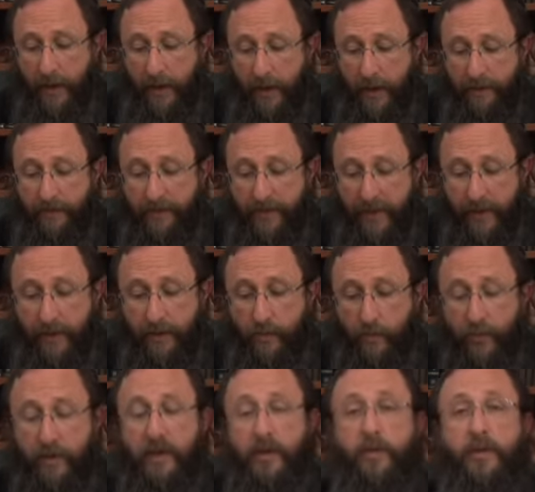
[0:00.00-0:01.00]
and
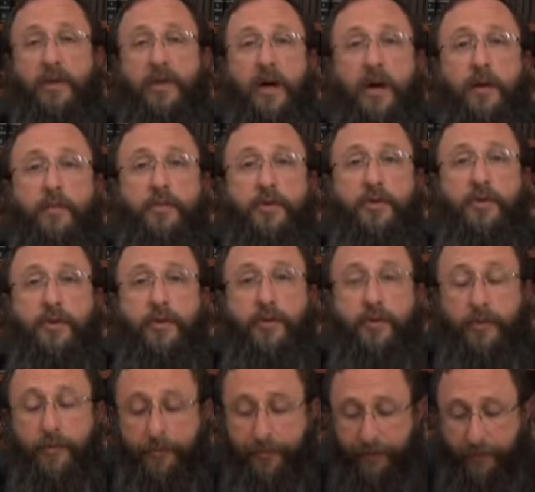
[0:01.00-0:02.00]
then when he would come
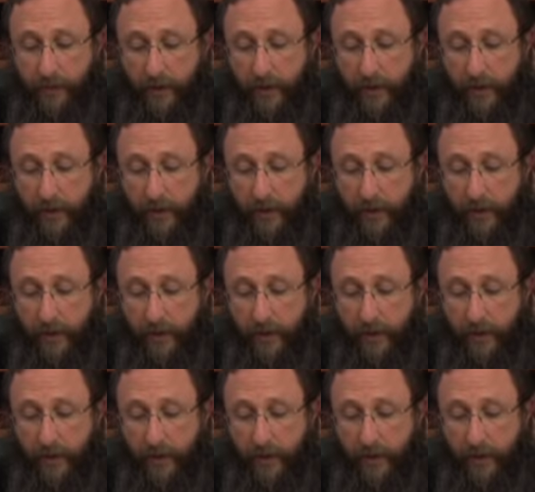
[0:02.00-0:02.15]
to